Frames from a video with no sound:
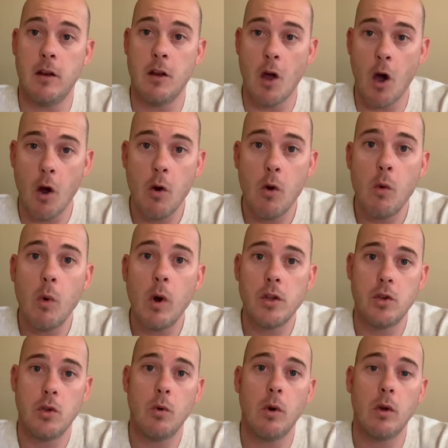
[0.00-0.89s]
know
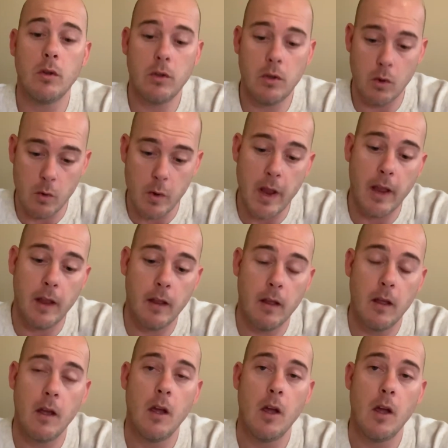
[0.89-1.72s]
what you are doing